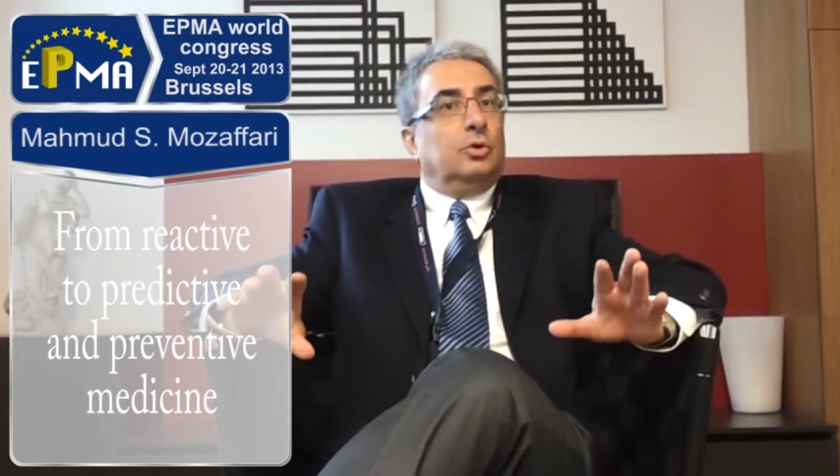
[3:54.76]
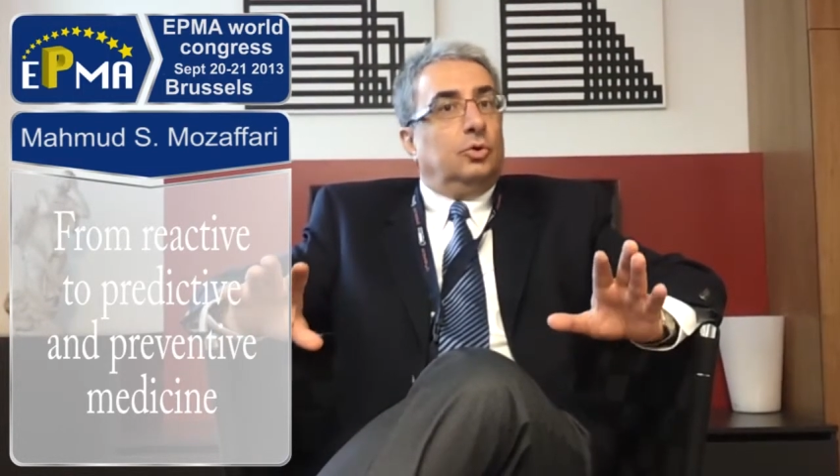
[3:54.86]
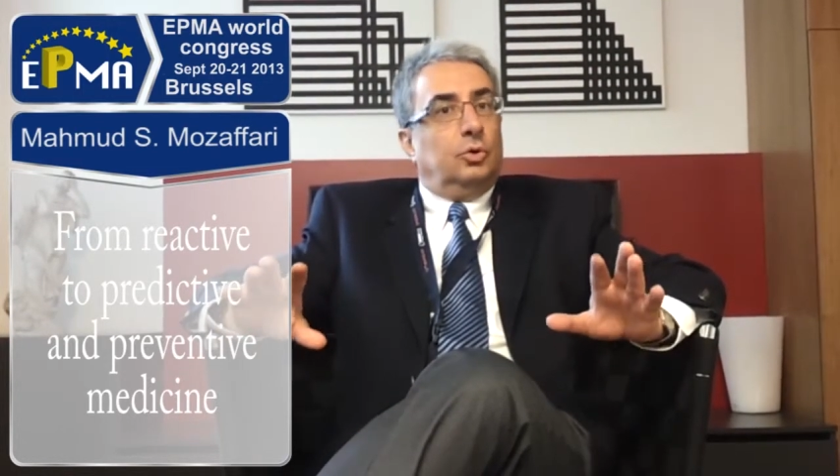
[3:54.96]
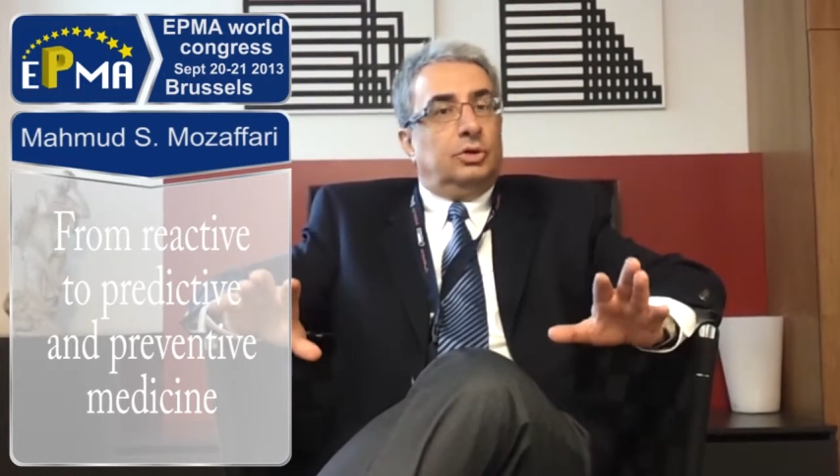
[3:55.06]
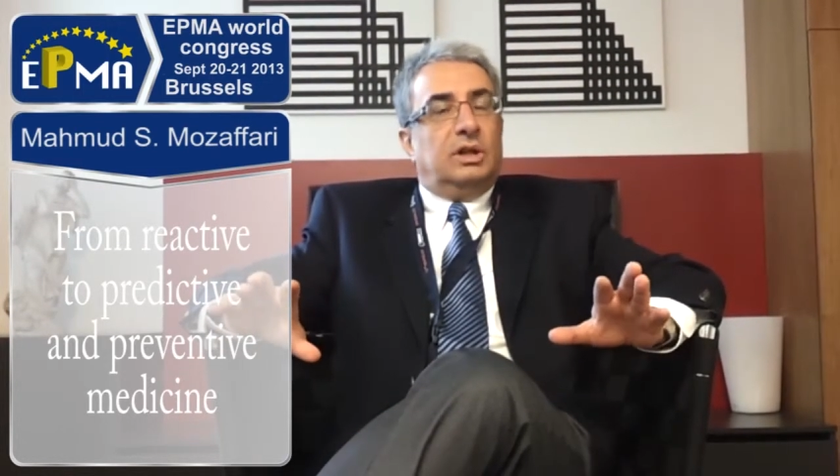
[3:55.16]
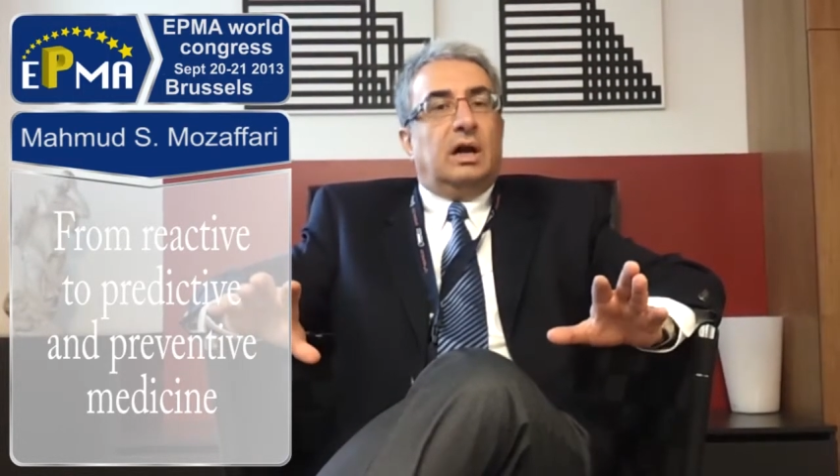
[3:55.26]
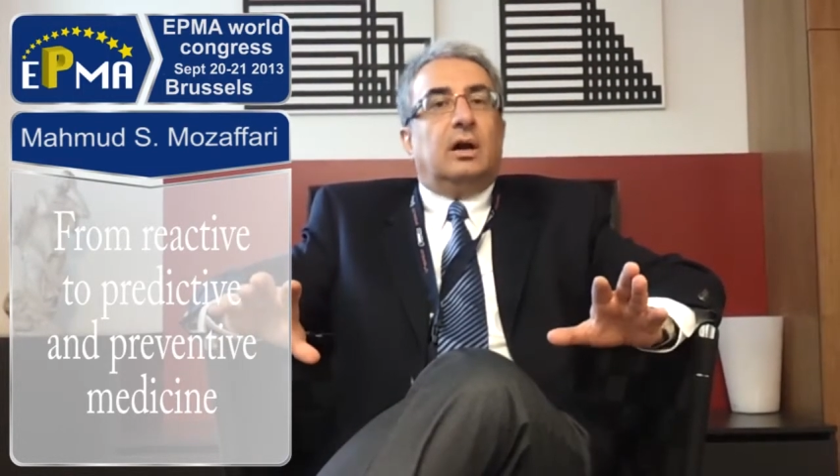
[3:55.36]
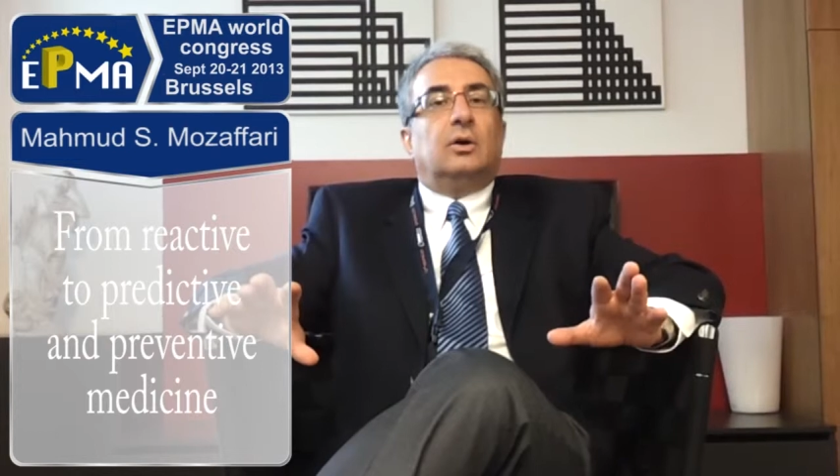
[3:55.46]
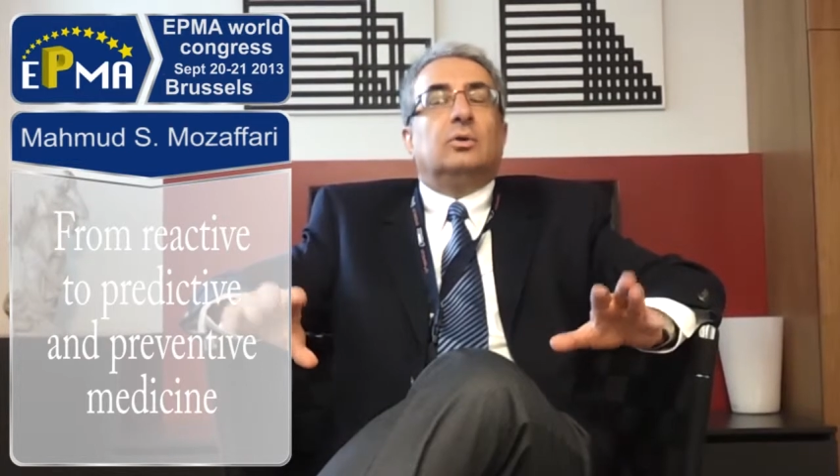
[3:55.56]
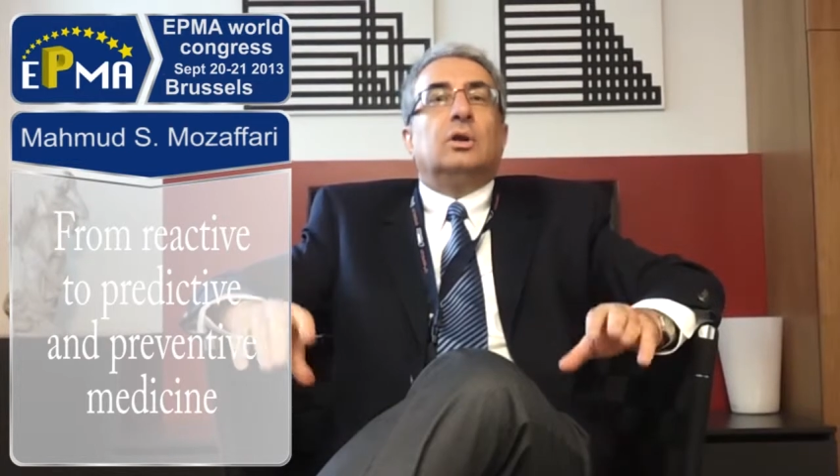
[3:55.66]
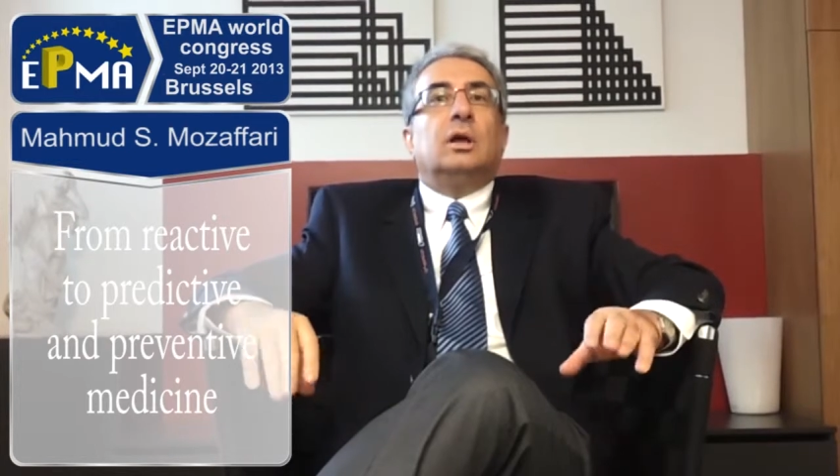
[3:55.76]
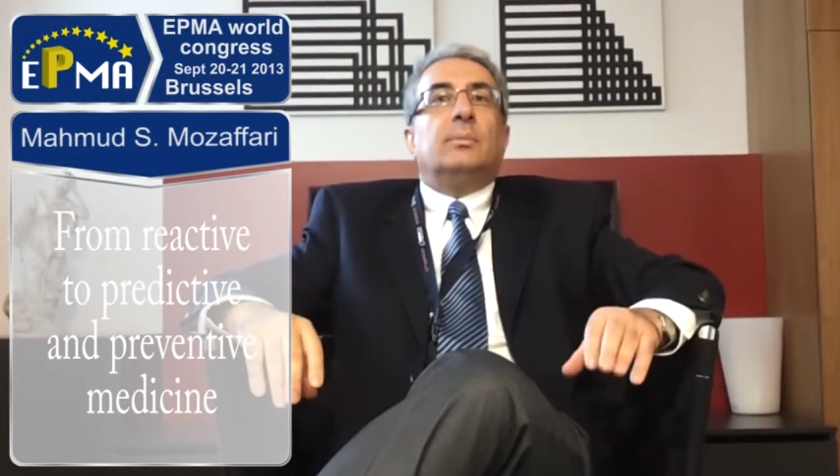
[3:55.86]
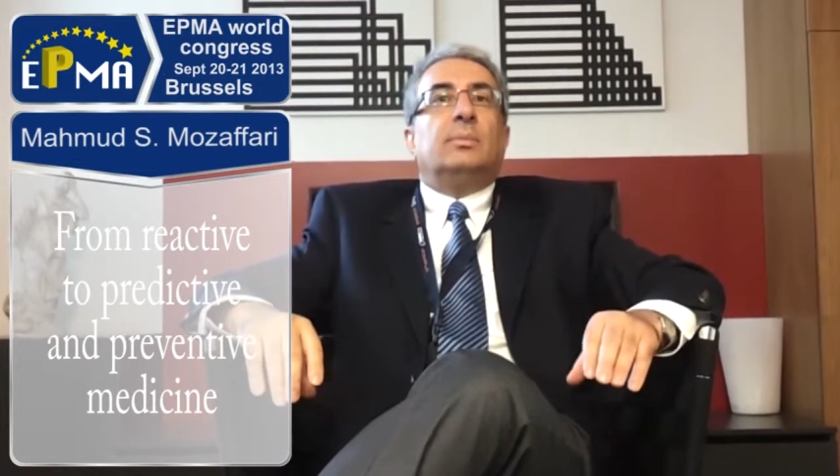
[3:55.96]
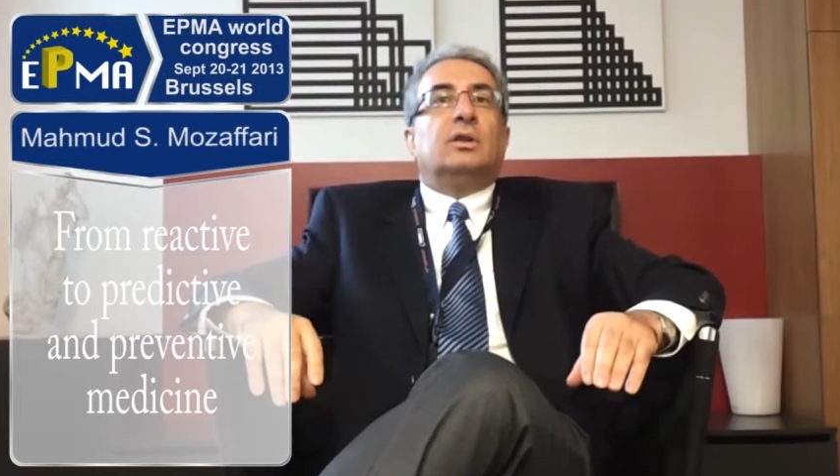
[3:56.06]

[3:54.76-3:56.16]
go down, but